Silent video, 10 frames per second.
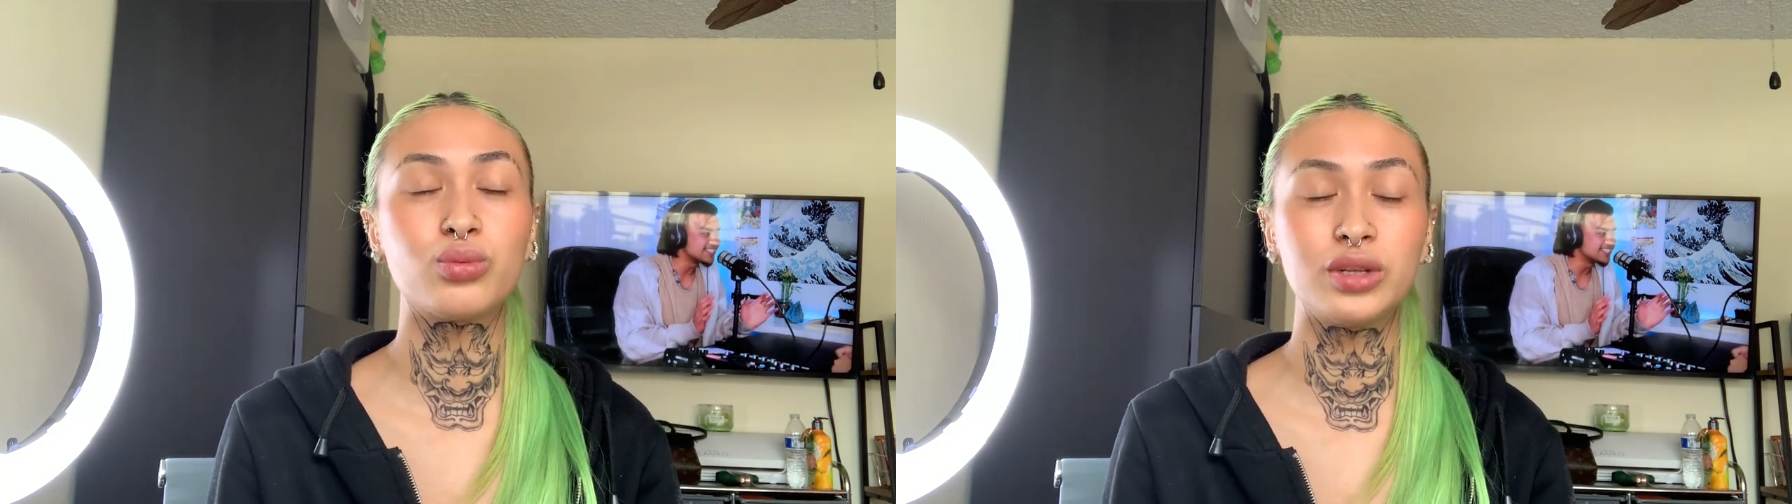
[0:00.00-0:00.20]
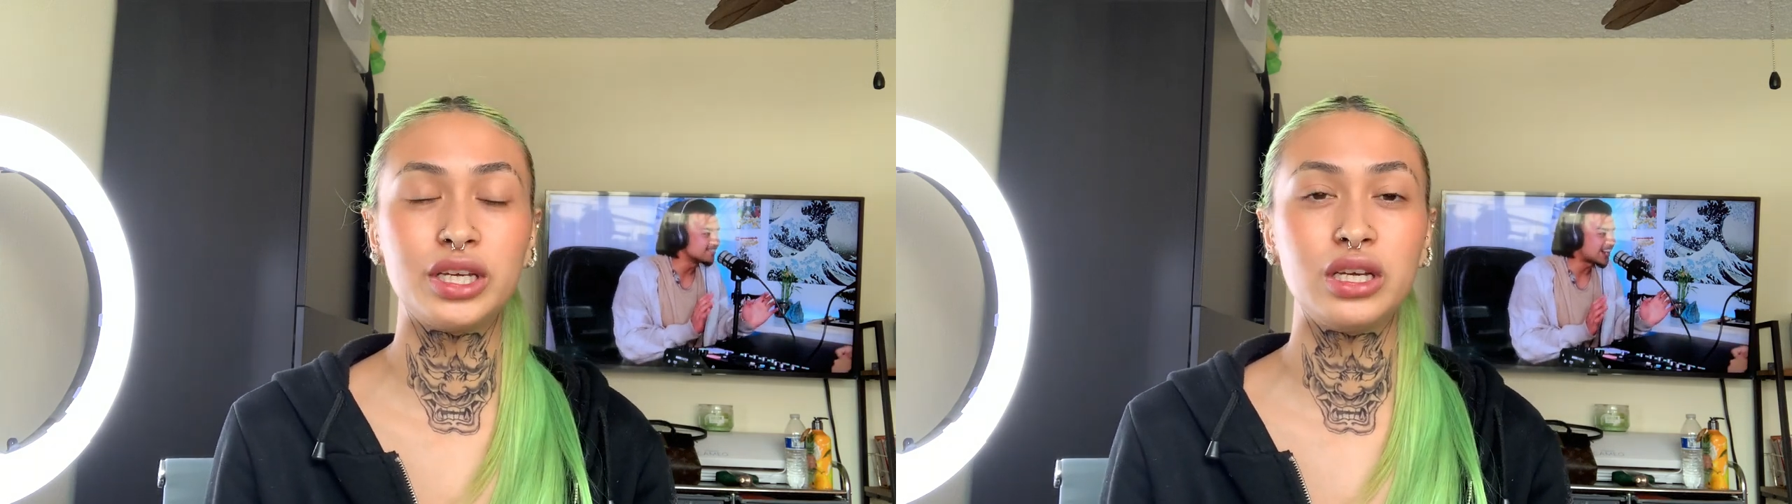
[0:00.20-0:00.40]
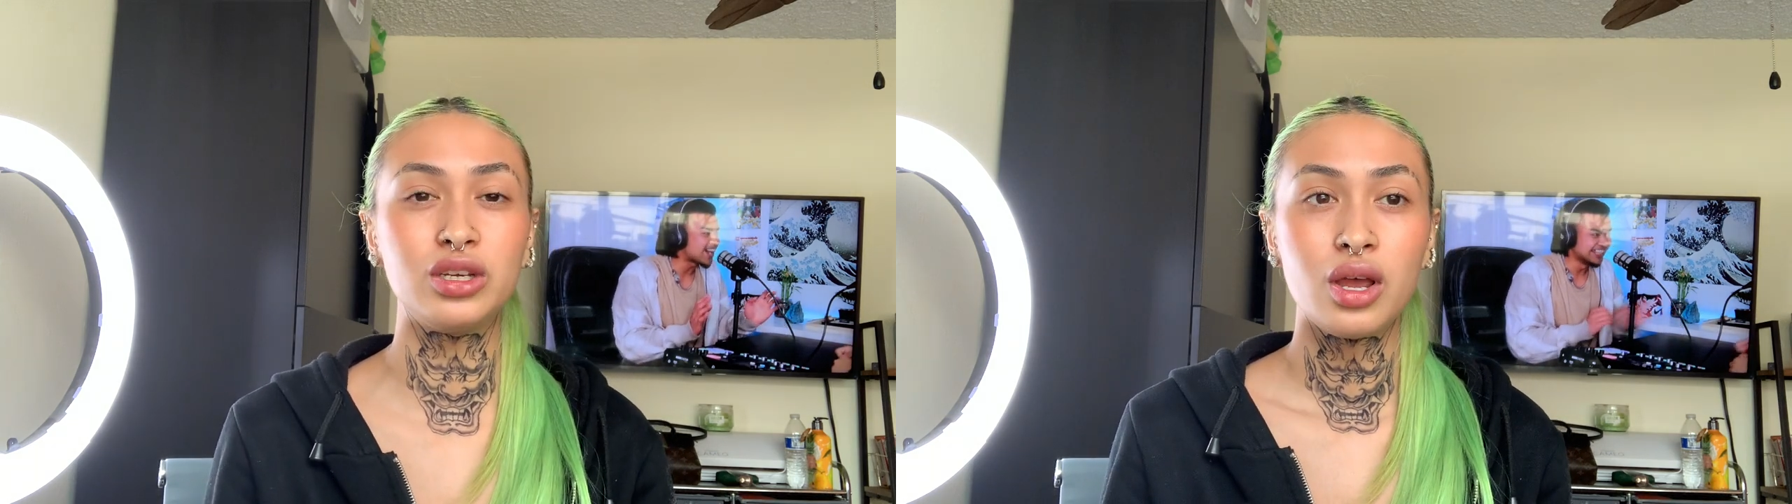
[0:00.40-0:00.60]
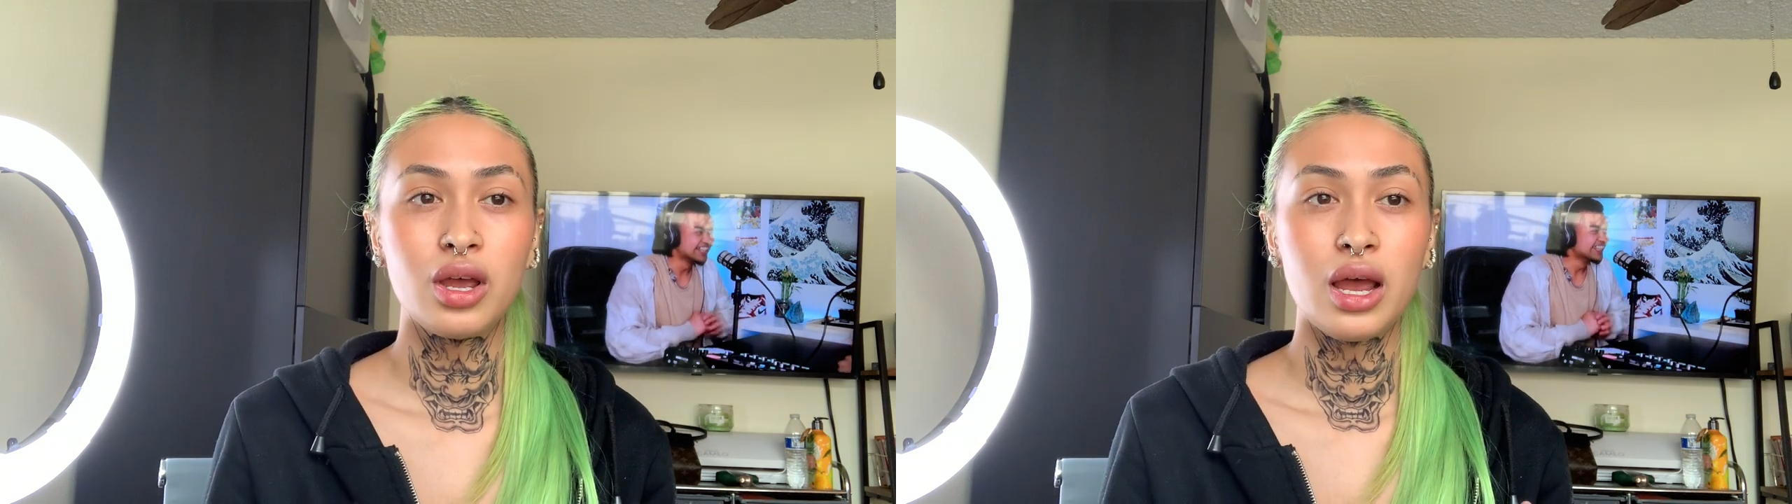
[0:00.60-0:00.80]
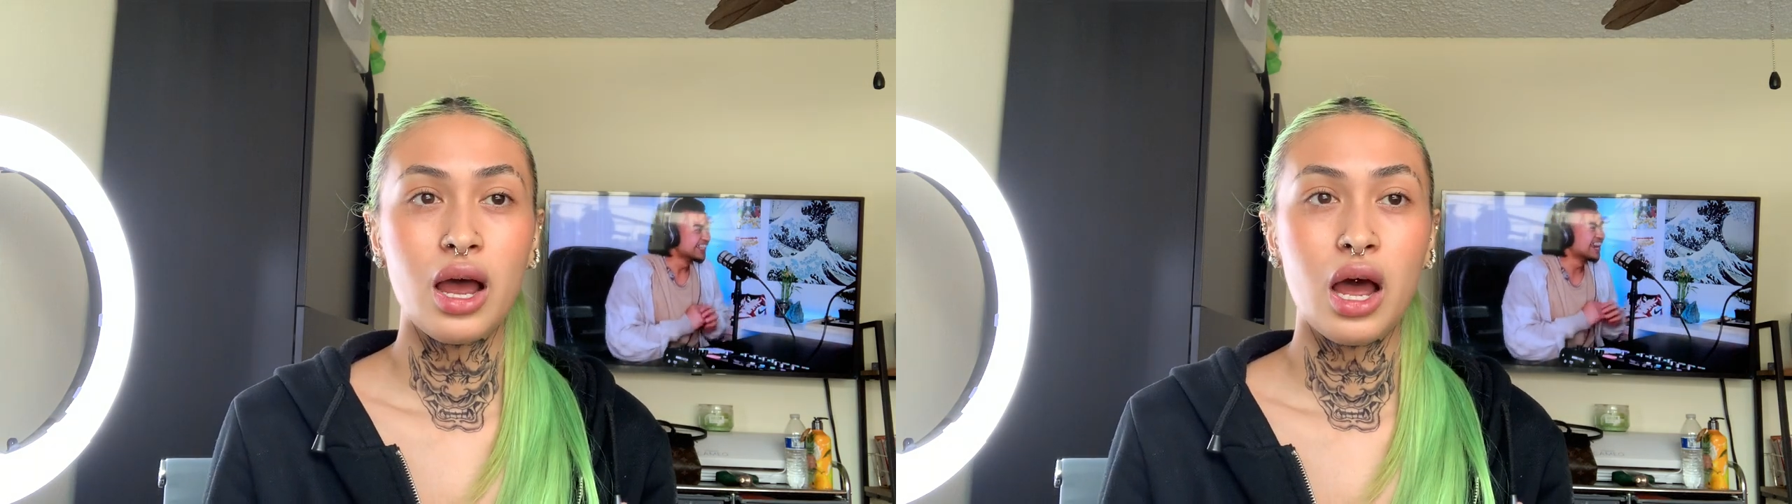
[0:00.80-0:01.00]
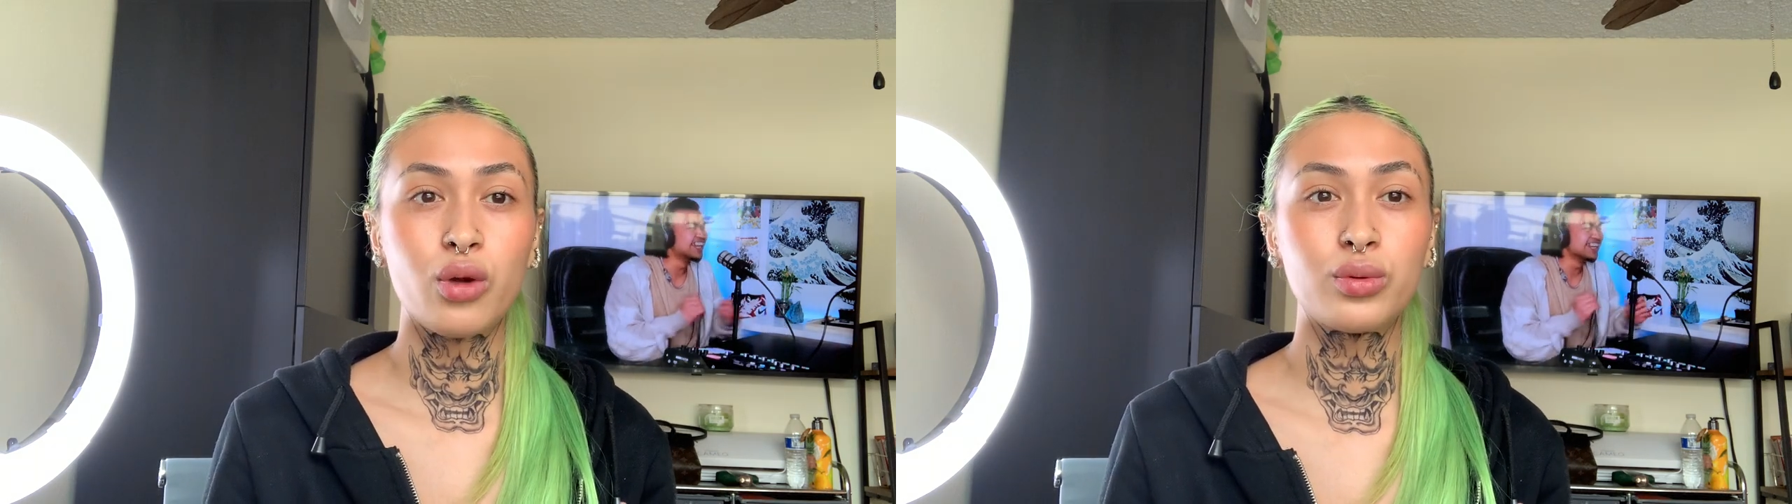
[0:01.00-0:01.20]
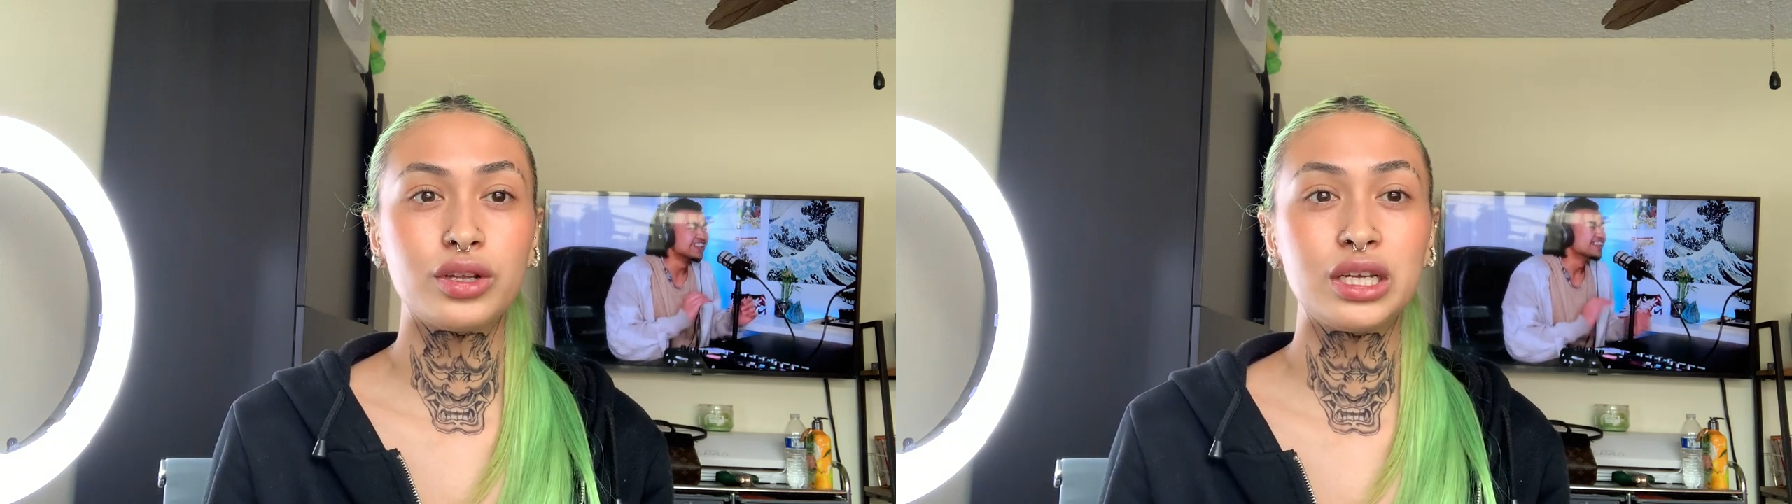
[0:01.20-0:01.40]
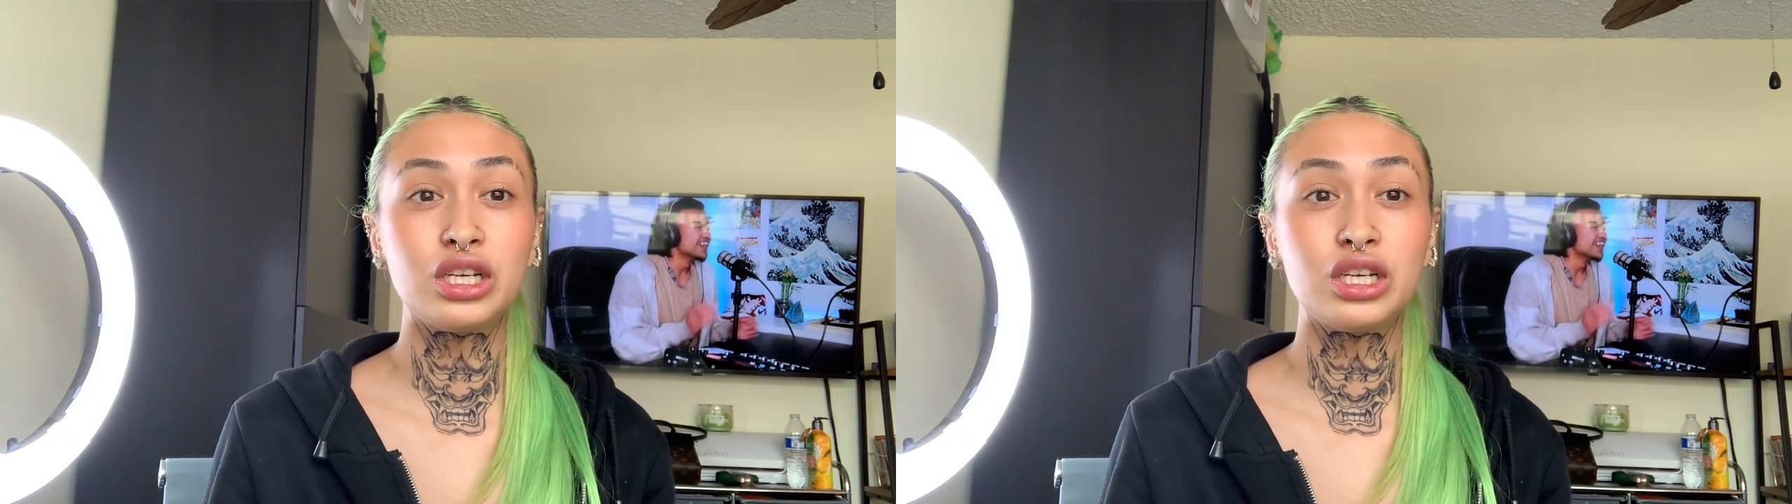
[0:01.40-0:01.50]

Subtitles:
really